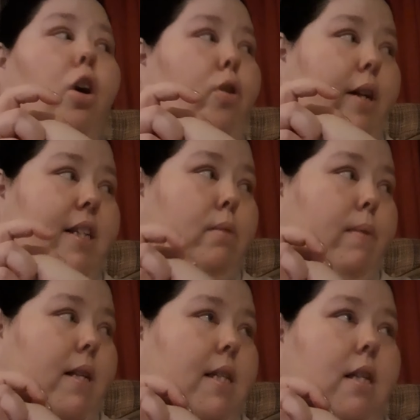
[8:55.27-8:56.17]

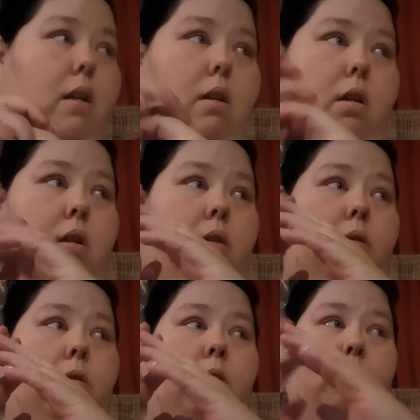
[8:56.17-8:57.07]
Christmas.
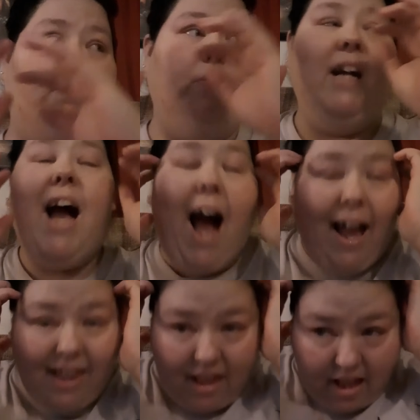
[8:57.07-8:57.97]
The
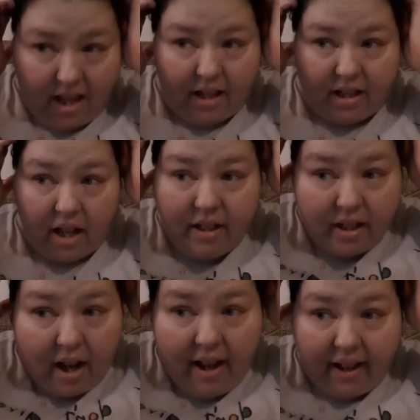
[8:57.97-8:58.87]
other
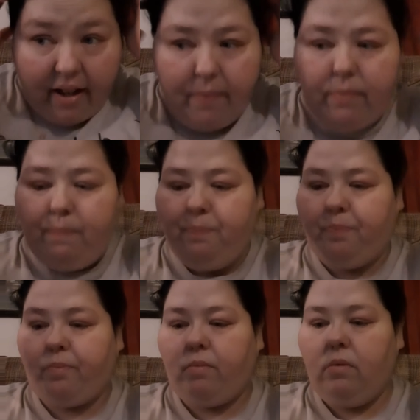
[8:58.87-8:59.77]
night,
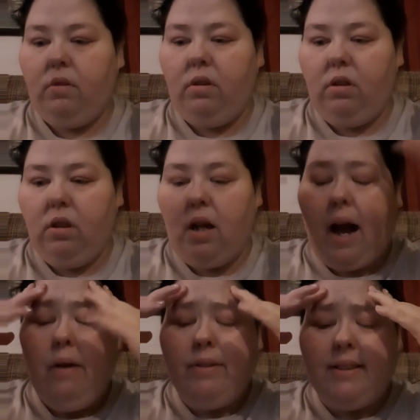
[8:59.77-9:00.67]

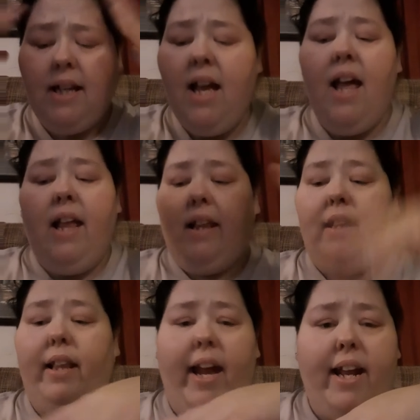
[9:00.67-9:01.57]
I was
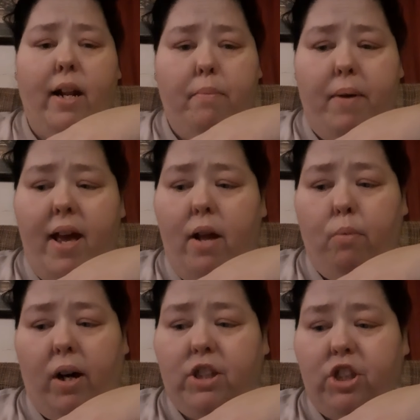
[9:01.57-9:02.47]
laying in bed
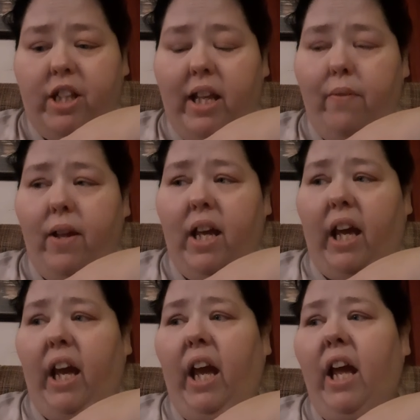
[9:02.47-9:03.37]
watching
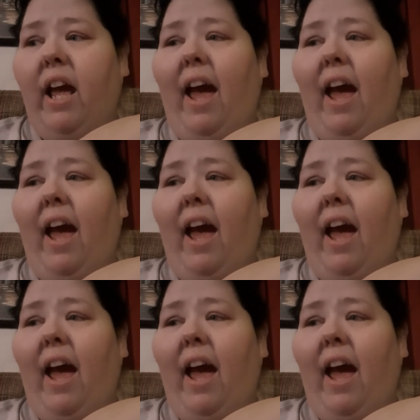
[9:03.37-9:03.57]
TV,